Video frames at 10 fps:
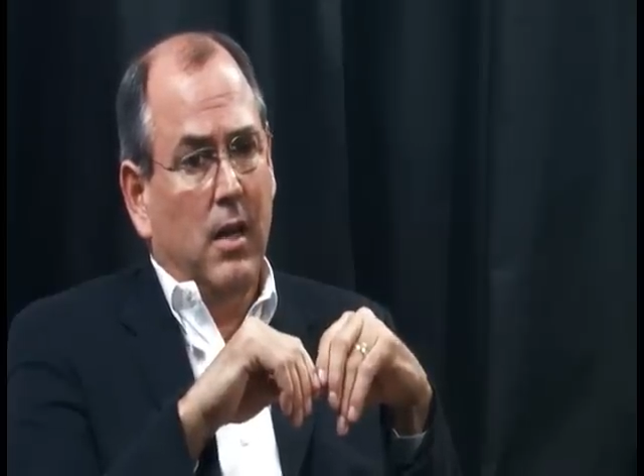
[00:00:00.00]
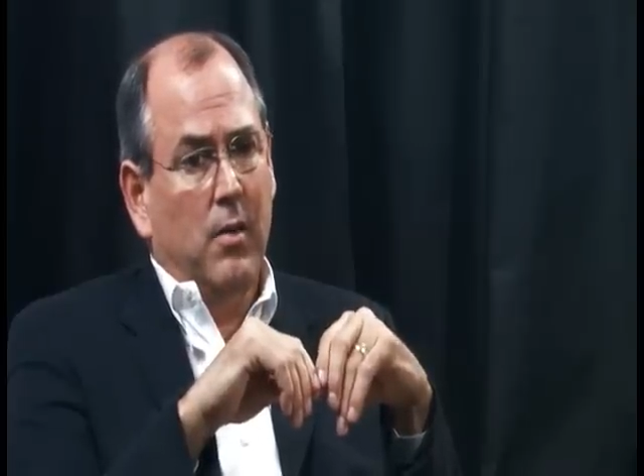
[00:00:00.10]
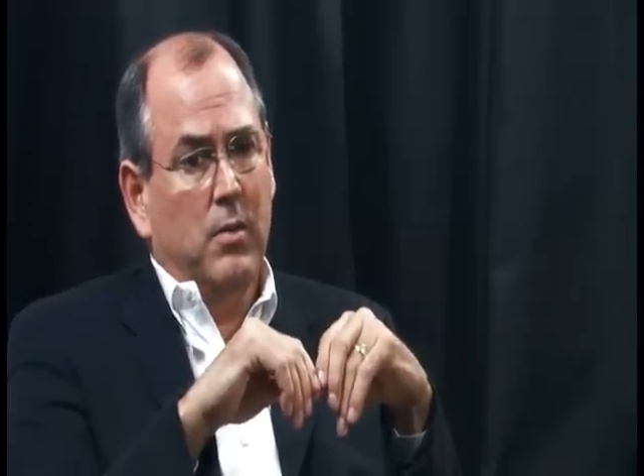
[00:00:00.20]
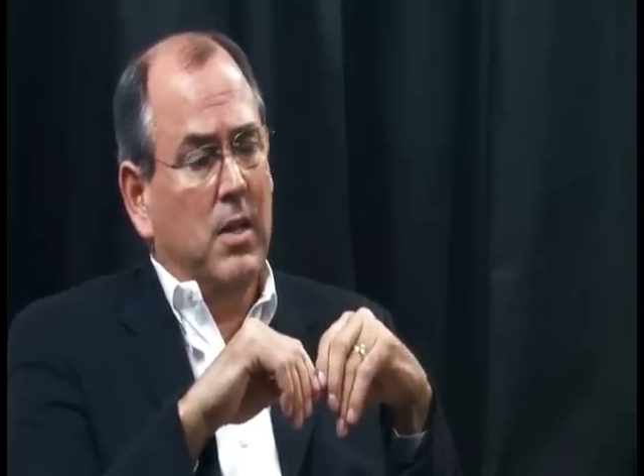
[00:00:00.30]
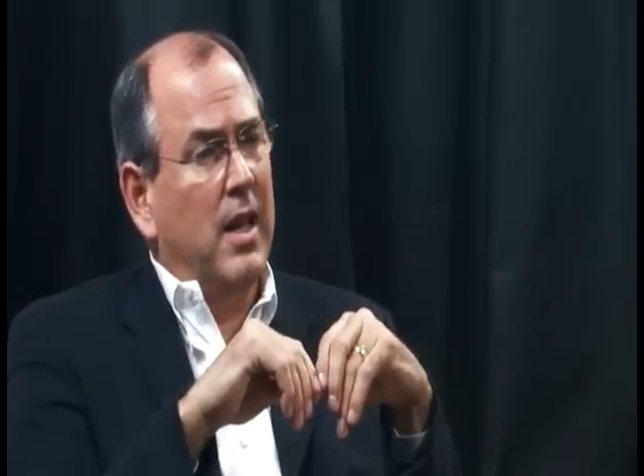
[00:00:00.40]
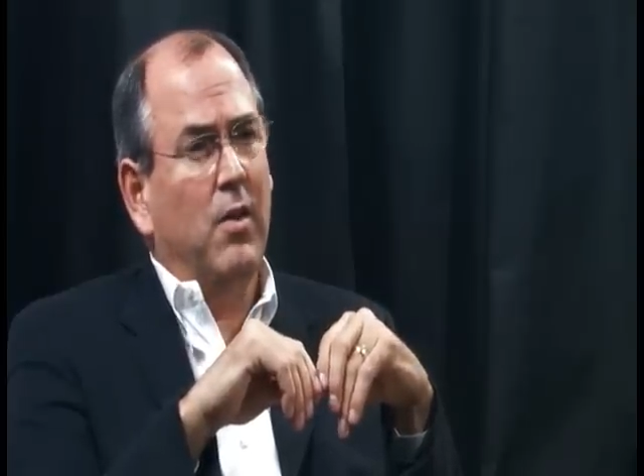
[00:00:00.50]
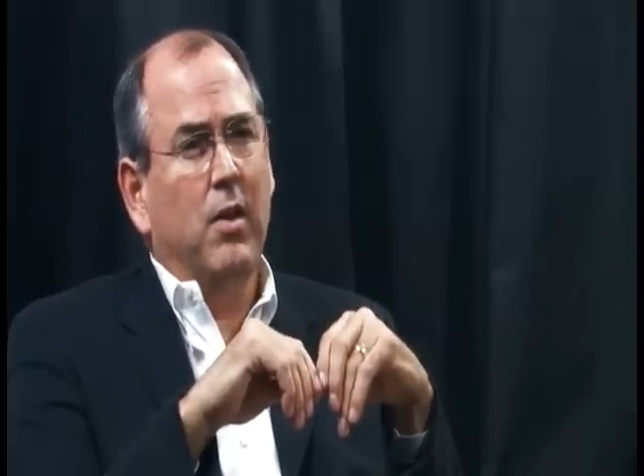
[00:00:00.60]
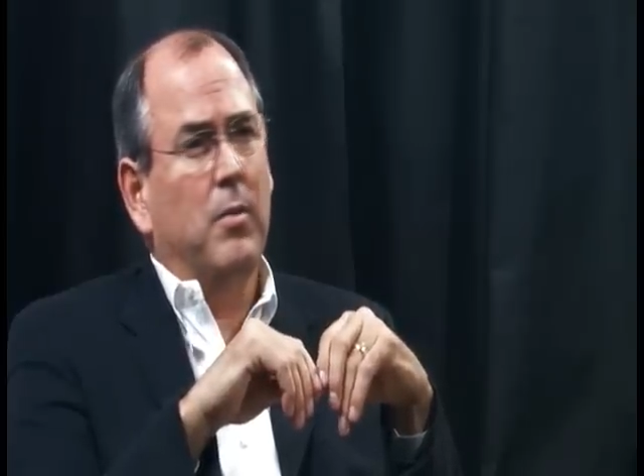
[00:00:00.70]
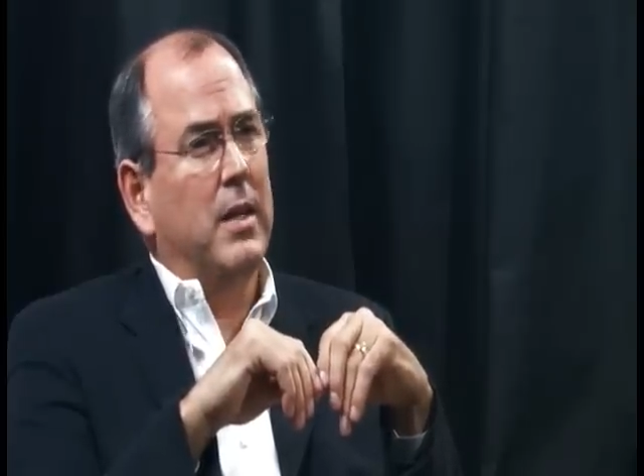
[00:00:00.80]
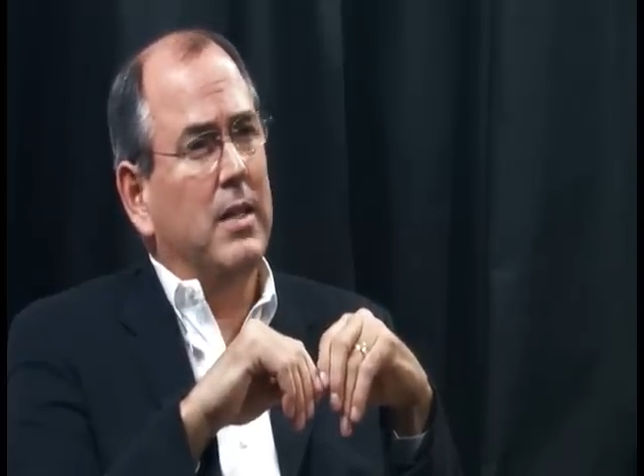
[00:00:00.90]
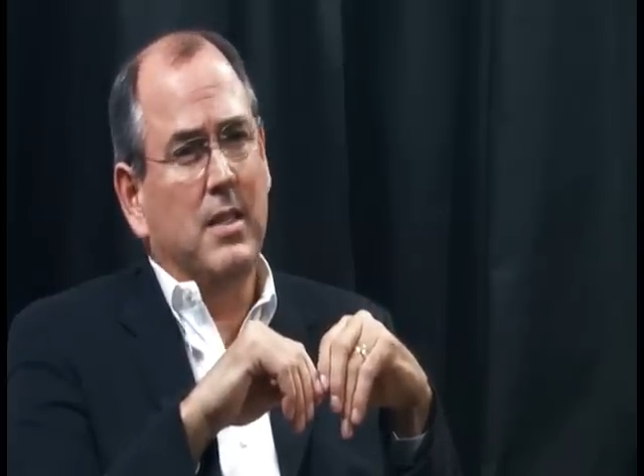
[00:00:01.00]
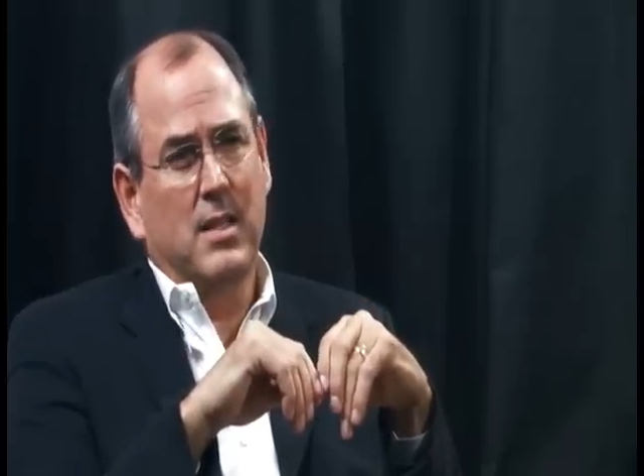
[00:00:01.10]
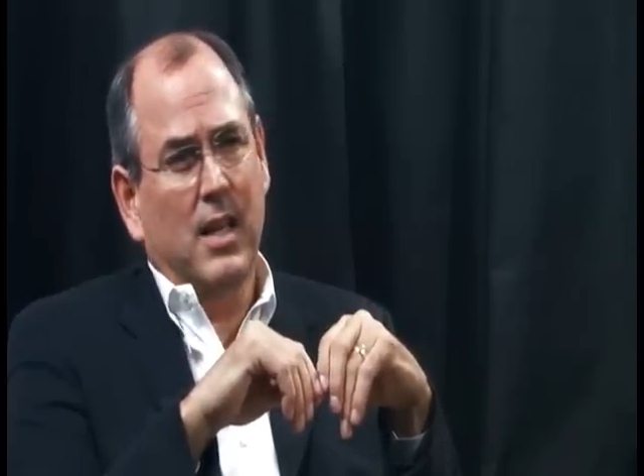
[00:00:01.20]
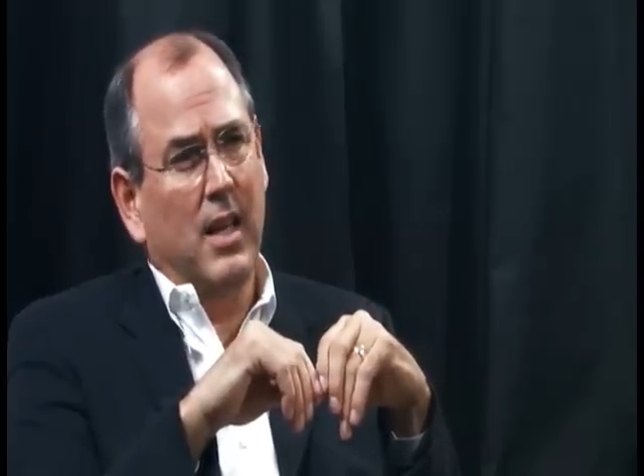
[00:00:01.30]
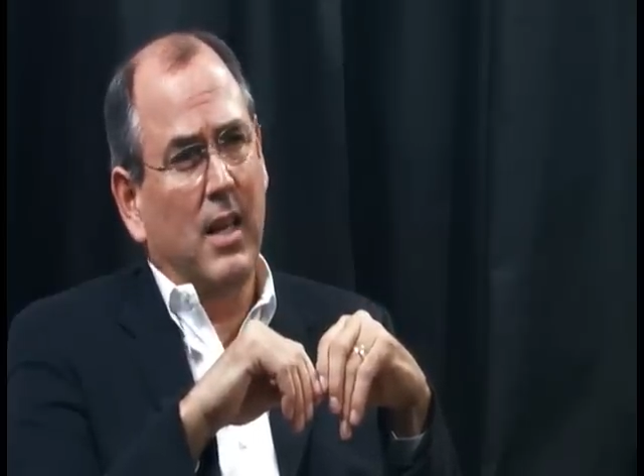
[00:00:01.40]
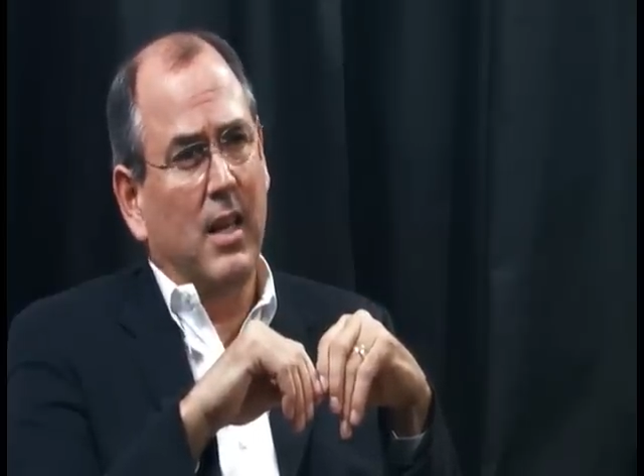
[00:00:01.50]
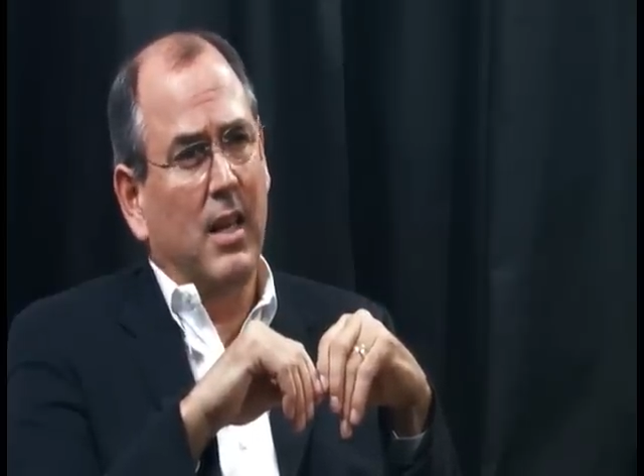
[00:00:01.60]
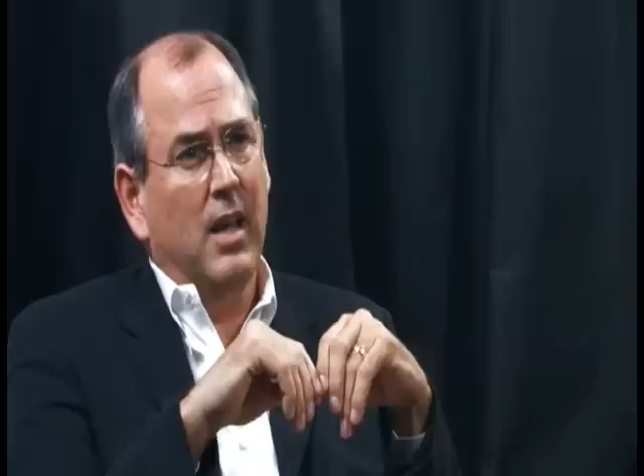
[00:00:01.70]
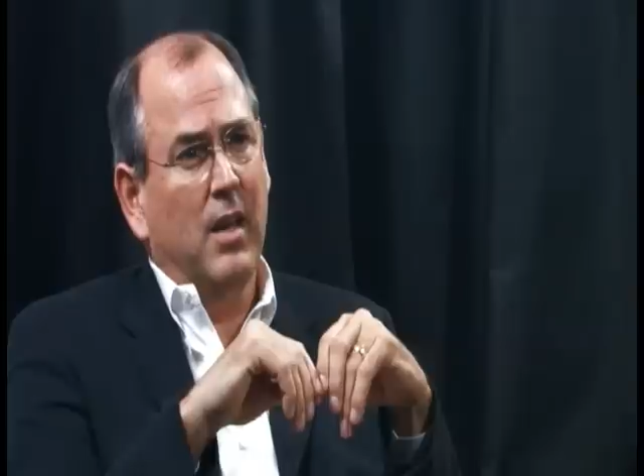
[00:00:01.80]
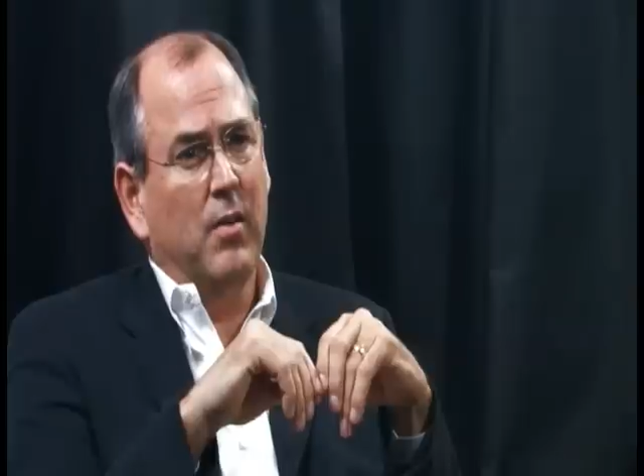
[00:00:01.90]
I was angry at my
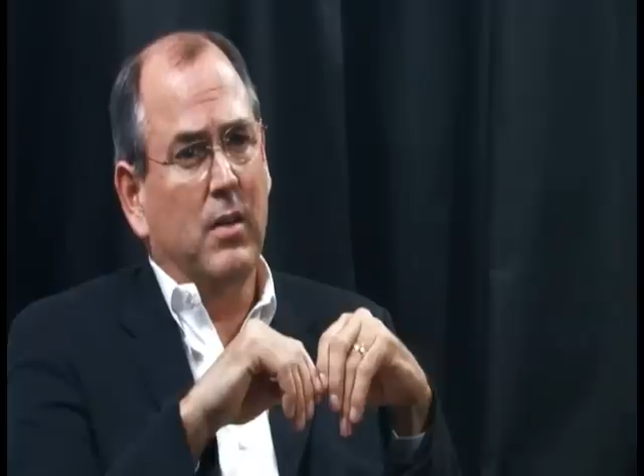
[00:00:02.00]
son.